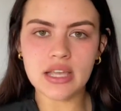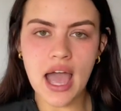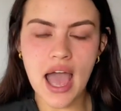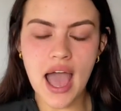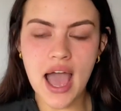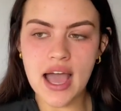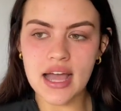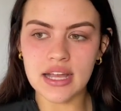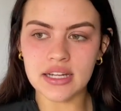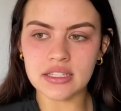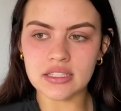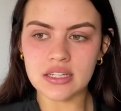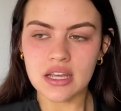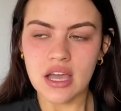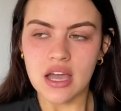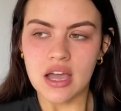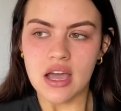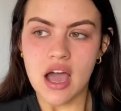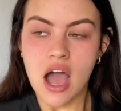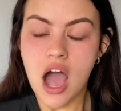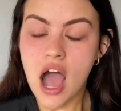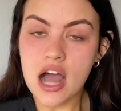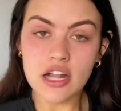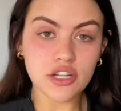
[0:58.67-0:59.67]
and
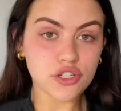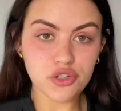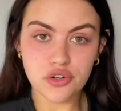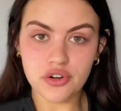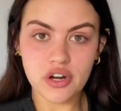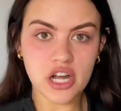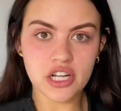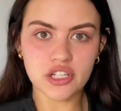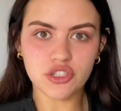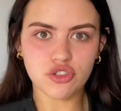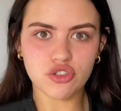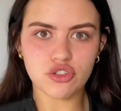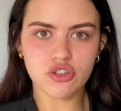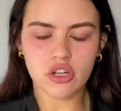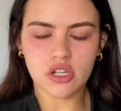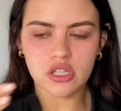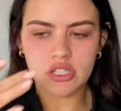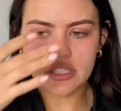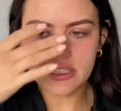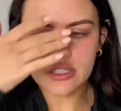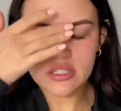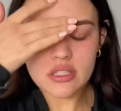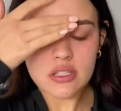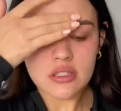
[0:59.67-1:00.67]
under
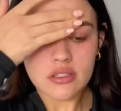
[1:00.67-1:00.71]
$100.